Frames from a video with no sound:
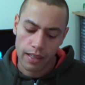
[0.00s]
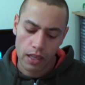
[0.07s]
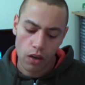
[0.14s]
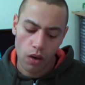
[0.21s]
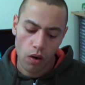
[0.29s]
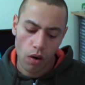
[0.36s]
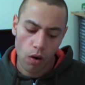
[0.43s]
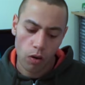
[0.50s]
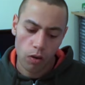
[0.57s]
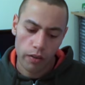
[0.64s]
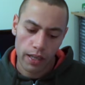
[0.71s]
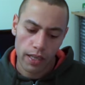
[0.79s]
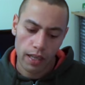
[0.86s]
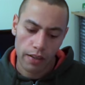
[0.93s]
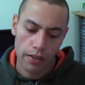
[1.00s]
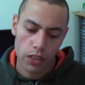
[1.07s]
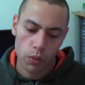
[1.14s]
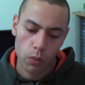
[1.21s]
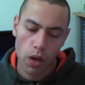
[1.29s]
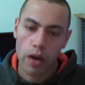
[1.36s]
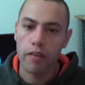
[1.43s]
they cut all the like the
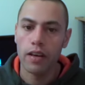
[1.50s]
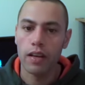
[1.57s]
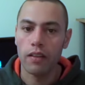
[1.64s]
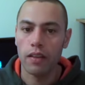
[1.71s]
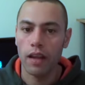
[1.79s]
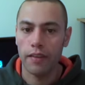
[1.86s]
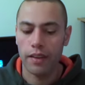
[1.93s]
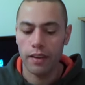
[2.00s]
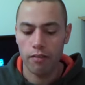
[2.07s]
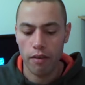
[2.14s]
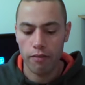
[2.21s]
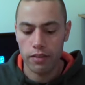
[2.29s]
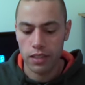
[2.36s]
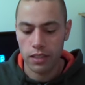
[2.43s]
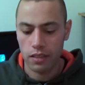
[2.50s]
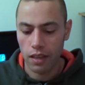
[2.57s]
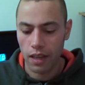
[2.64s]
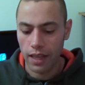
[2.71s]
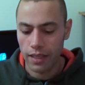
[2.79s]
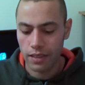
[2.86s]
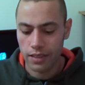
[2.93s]
swearing and like the references to
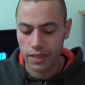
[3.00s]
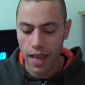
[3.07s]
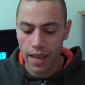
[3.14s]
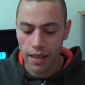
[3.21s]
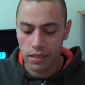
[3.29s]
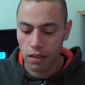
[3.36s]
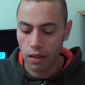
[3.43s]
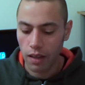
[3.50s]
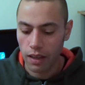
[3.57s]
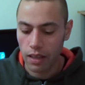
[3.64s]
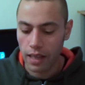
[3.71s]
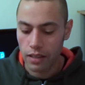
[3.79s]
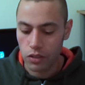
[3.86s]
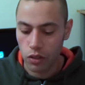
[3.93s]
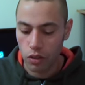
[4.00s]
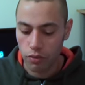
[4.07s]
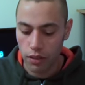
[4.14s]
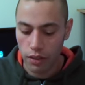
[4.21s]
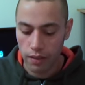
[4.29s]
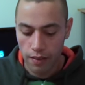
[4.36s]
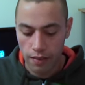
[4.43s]
like sex and all that kind of stuff,
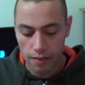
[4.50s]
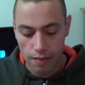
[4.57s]
and